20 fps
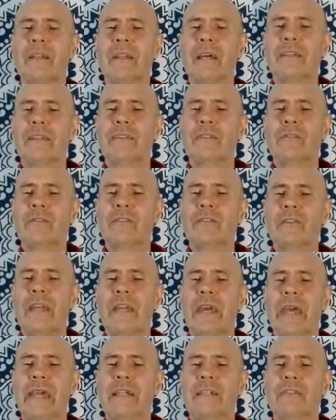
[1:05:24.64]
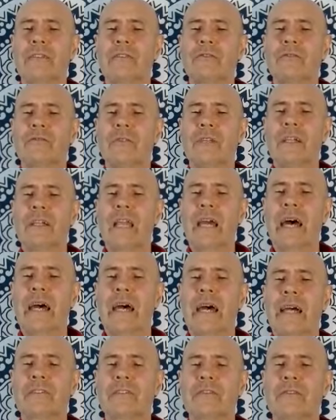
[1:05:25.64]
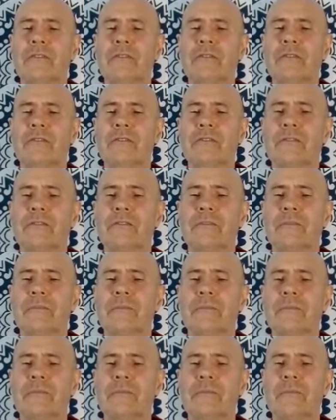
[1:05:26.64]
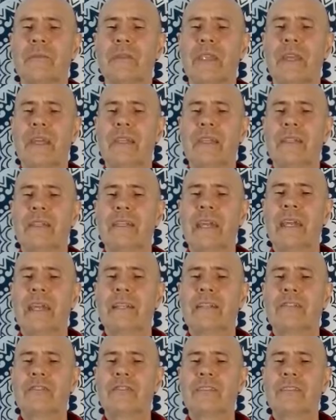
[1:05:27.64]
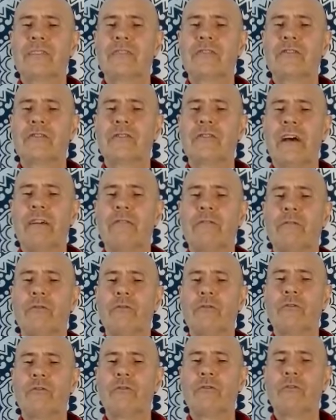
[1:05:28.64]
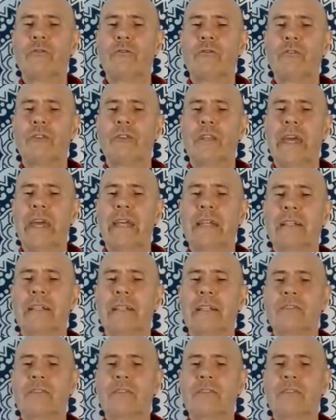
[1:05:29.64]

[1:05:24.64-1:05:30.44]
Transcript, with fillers: Let your necks relax. Let the energy travel through your necks.